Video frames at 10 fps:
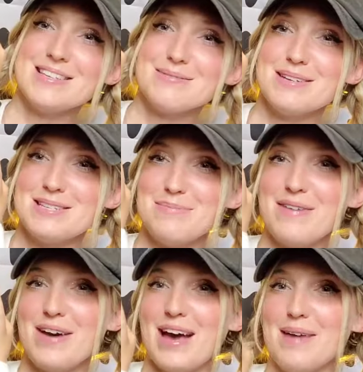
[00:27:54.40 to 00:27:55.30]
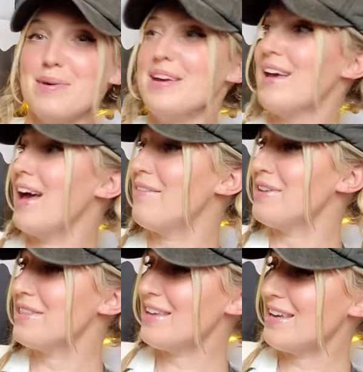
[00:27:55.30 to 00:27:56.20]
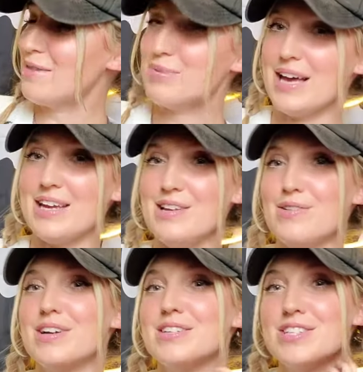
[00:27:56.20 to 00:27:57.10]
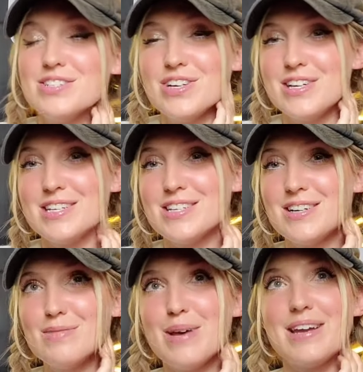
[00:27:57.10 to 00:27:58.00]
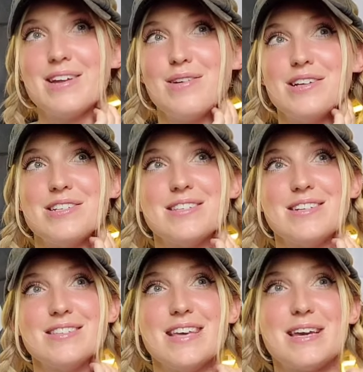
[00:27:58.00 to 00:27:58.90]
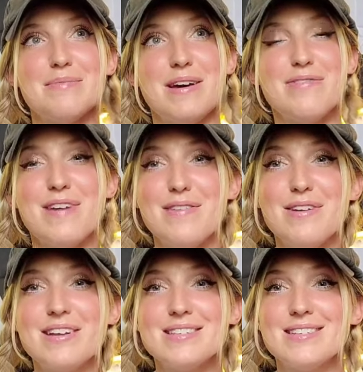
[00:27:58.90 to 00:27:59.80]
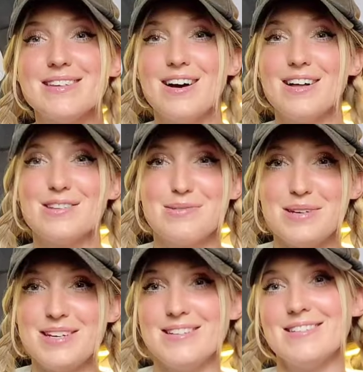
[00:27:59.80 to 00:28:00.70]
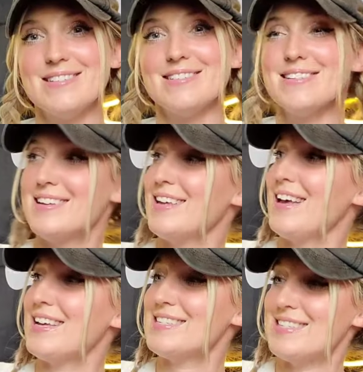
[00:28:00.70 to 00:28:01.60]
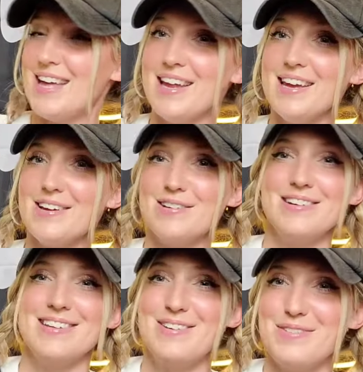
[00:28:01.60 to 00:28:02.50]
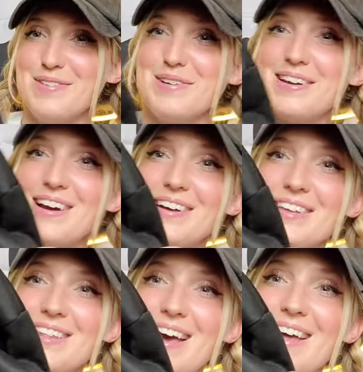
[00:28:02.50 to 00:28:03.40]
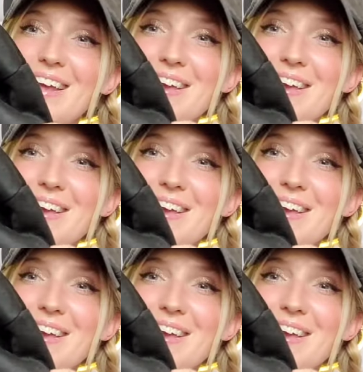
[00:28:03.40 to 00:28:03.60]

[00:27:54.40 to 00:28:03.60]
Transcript: This one is my vibe. Everything black and orange, traditional black and orange is just like my favorite Halloween aesthetic, if you want to call it that.